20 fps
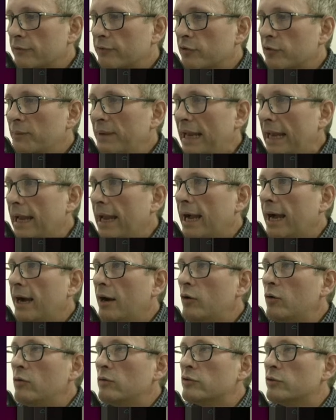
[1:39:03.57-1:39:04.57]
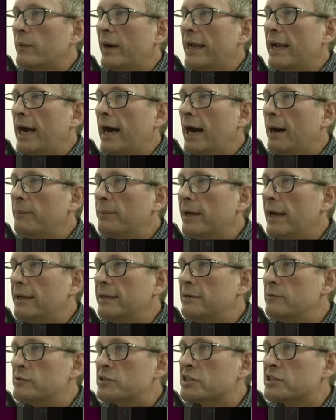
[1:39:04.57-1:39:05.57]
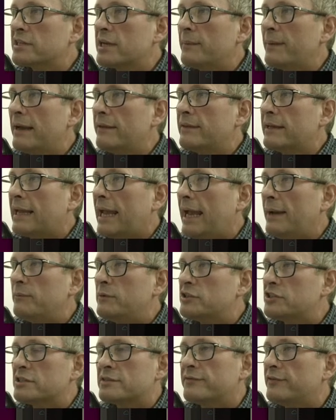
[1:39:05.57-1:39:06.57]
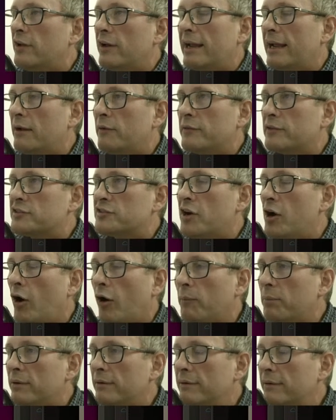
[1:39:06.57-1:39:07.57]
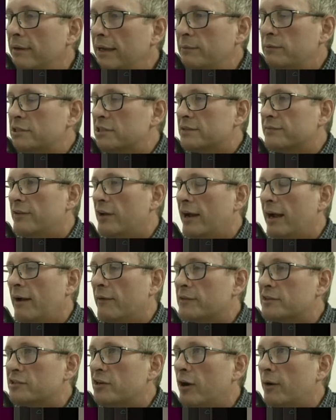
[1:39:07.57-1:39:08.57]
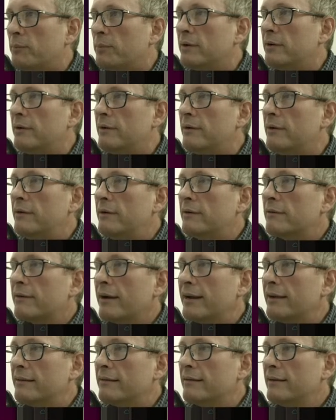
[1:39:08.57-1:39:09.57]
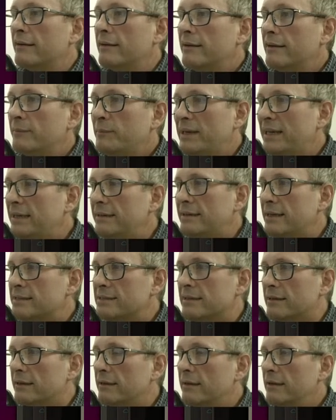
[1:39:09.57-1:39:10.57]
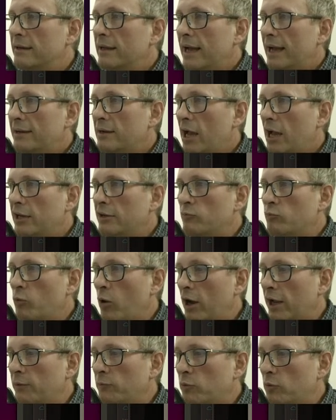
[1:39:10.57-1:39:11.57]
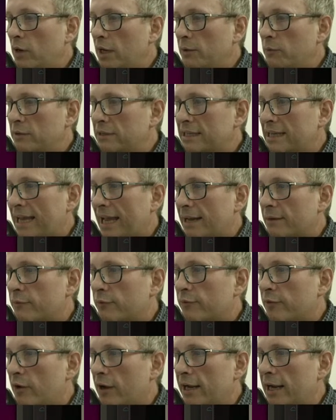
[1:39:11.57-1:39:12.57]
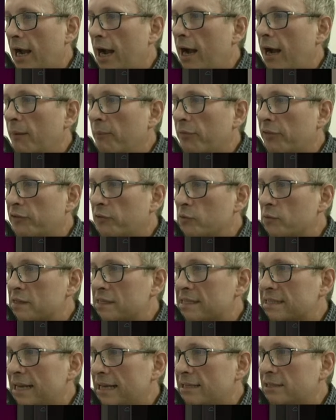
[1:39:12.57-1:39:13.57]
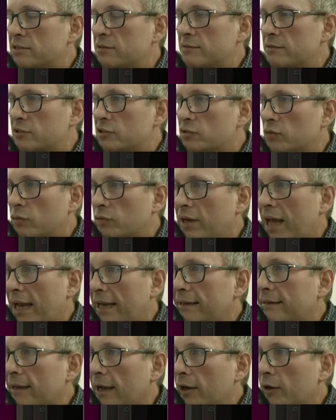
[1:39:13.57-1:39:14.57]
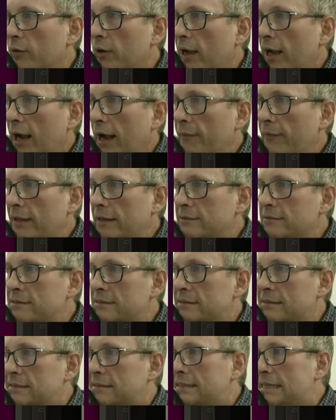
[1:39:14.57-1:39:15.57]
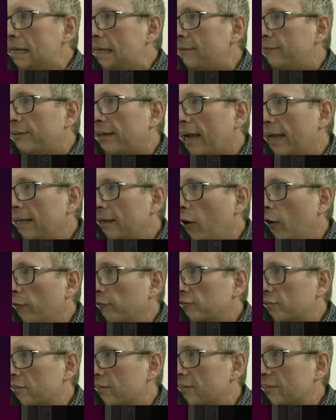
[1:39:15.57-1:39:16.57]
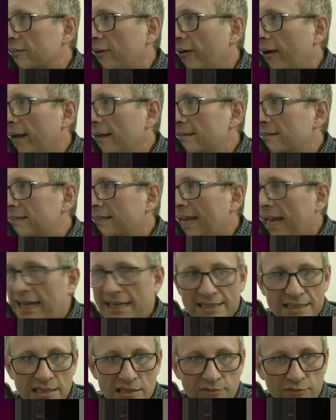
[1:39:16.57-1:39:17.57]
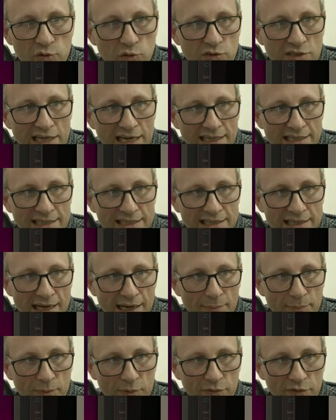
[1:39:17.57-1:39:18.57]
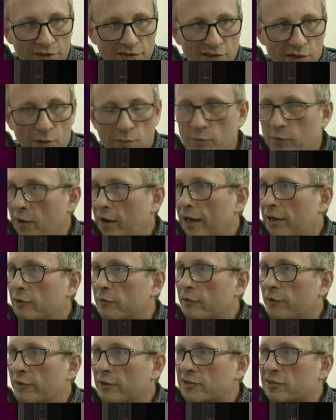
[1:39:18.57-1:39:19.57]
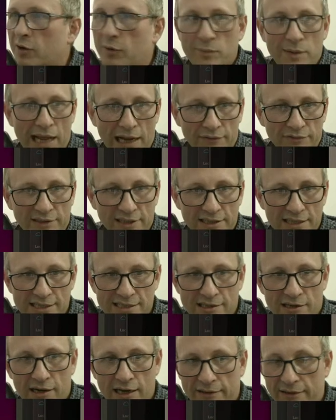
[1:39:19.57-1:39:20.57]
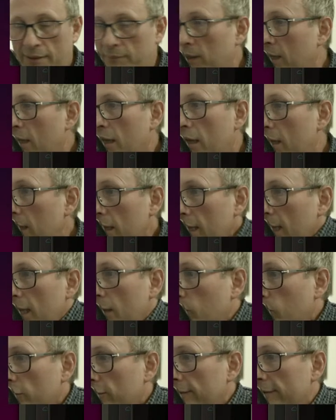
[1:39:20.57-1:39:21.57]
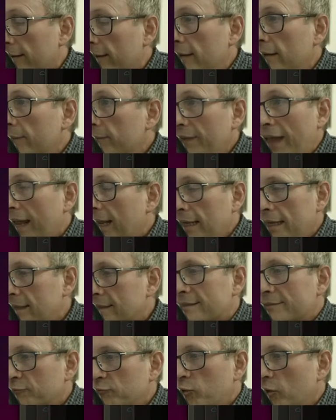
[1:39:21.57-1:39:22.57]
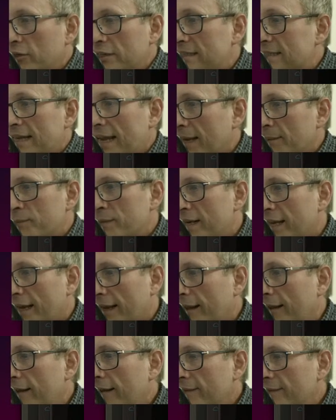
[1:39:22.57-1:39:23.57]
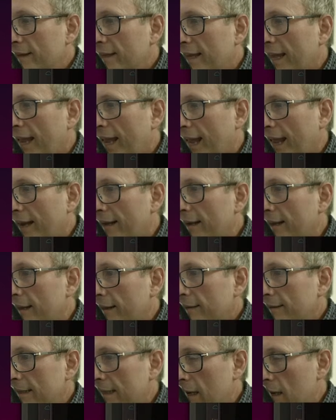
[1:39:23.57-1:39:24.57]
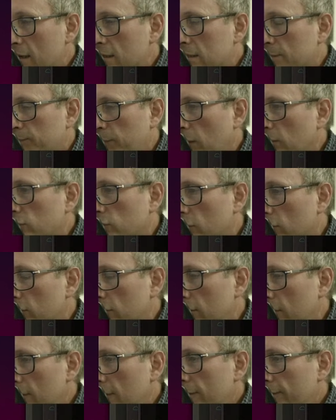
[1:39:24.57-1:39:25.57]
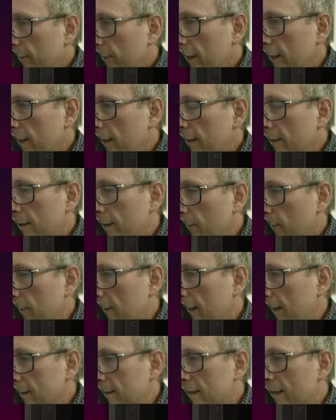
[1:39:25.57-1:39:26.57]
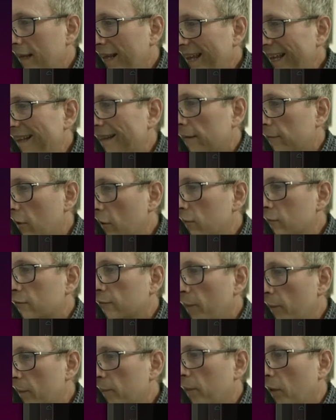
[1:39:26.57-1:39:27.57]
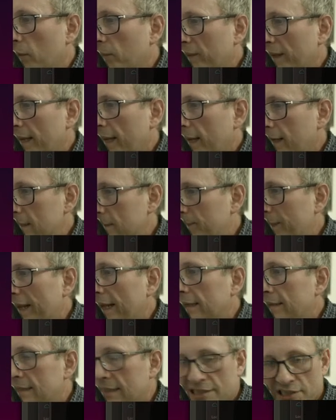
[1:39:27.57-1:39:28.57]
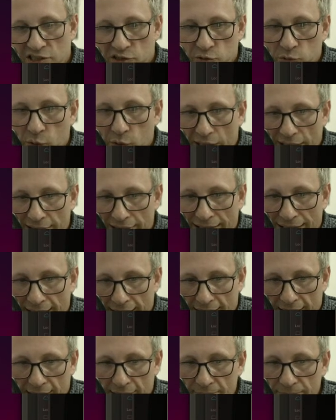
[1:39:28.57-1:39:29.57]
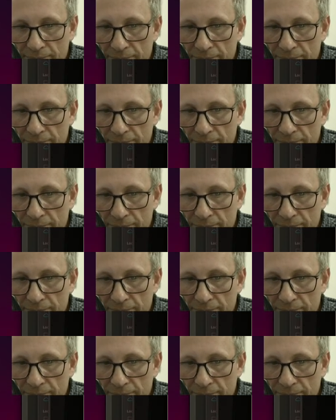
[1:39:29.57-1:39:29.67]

from here all the way up, and it would just come out, the can would just fly out the top. It would just fly out the top, right? but it doesn't. And and why why would the can fly up through the center of the tornado and then deviate off to the side to get into the vortexes up on the top right or on the top left in this diagram? It wouldn't. That isn't what is happening. The can, the glass bottle, the the things that he throws from the bottom here is being destroyed here.